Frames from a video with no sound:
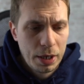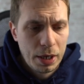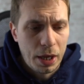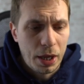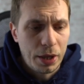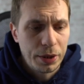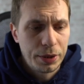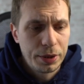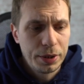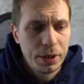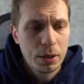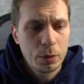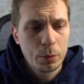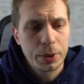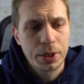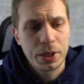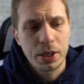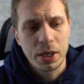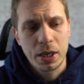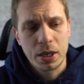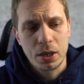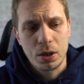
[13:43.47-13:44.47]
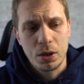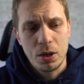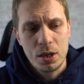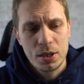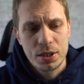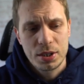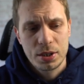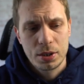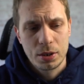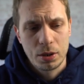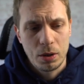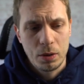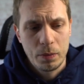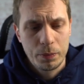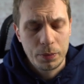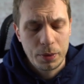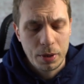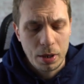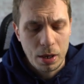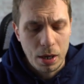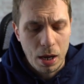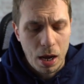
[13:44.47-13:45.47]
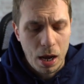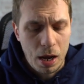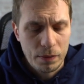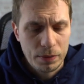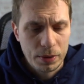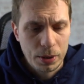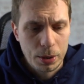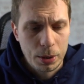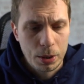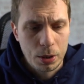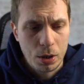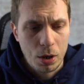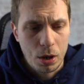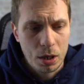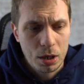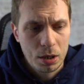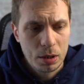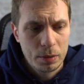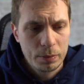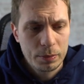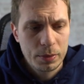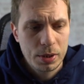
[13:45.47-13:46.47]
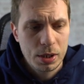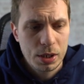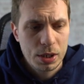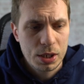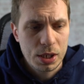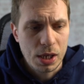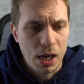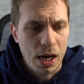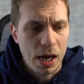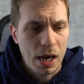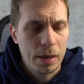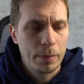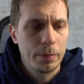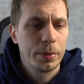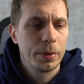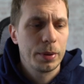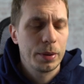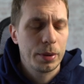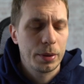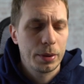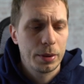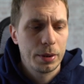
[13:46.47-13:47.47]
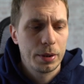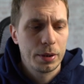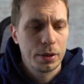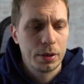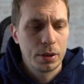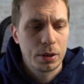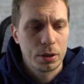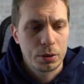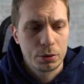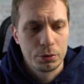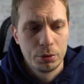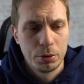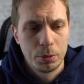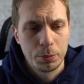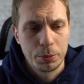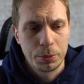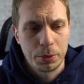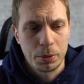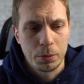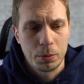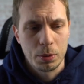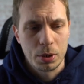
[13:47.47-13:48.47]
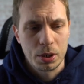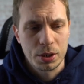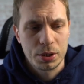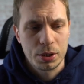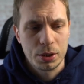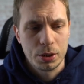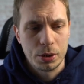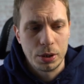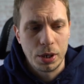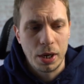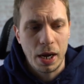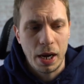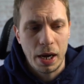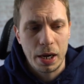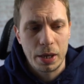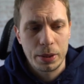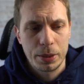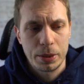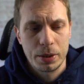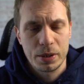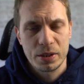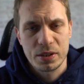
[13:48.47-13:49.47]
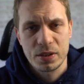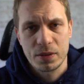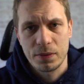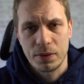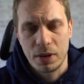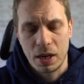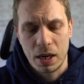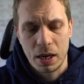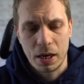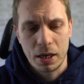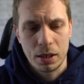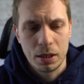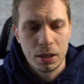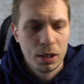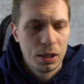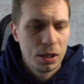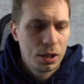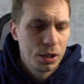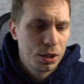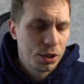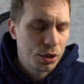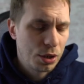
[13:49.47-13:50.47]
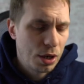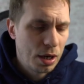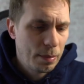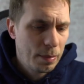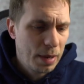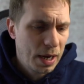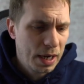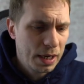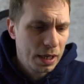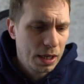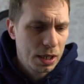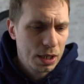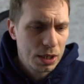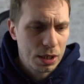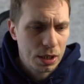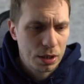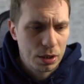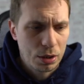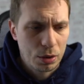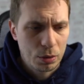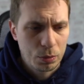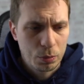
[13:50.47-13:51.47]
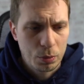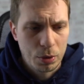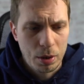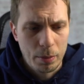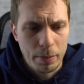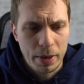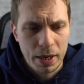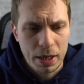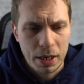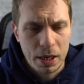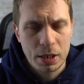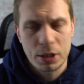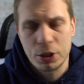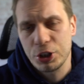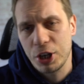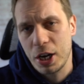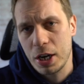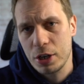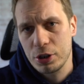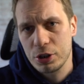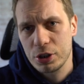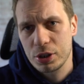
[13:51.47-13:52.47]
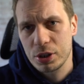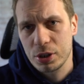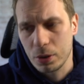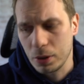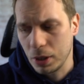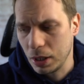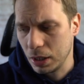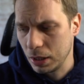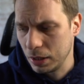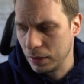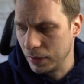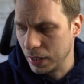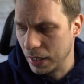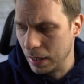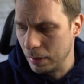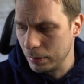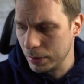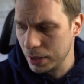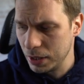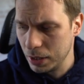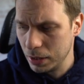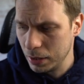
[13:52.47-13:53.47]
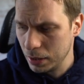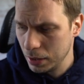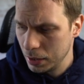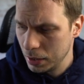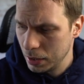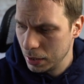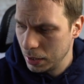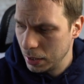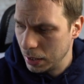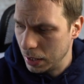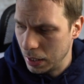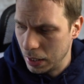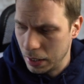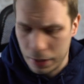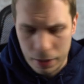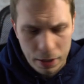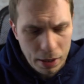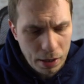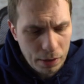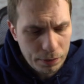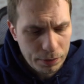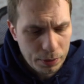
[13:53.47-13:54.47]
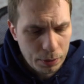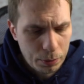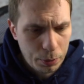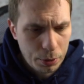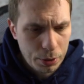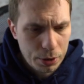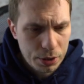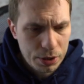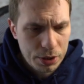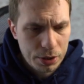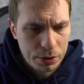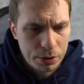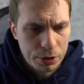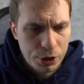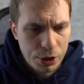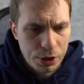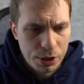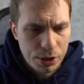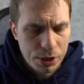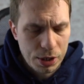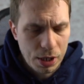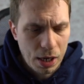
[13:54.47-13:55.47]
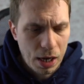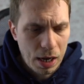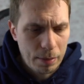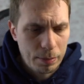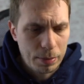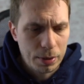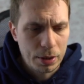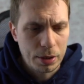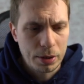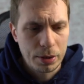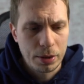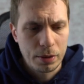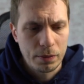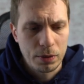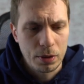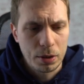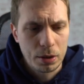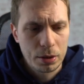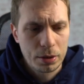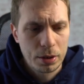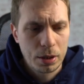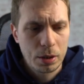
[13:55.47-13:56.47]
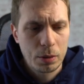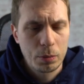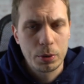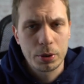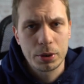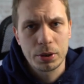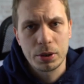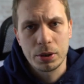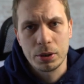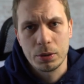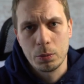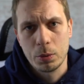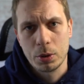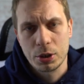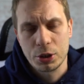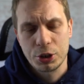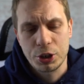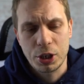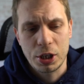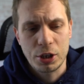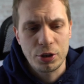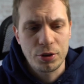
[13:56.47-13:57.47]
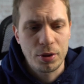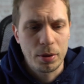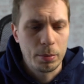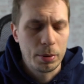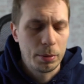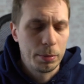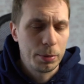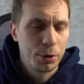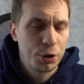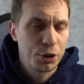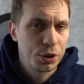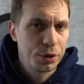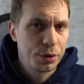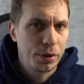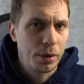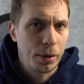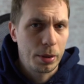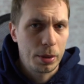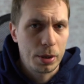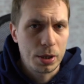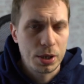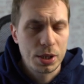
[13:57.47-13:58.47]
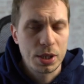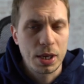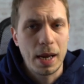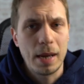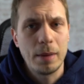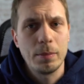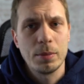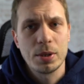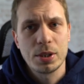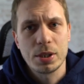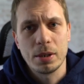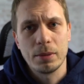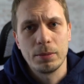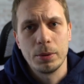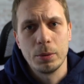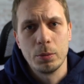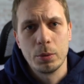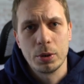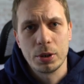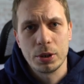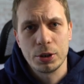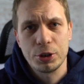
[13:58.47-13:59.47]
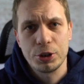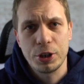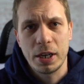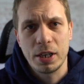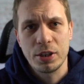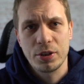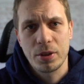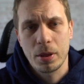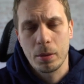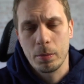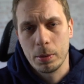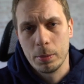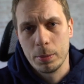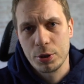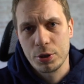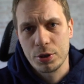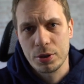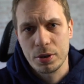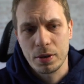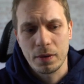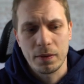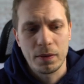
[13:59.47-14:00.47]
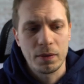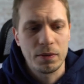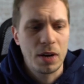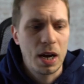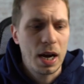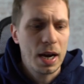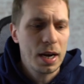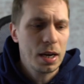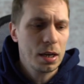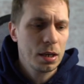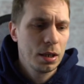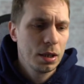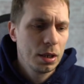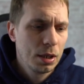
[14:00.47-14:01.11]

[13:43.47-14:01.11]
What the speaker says: And here we can also, after the column, type the group we want to add this file. So in my case, I don't want to make any change, so I leave it empty. And afterwards, you just type in the folder where you want to change the permissions, the same as if we want to change the permissions of a file.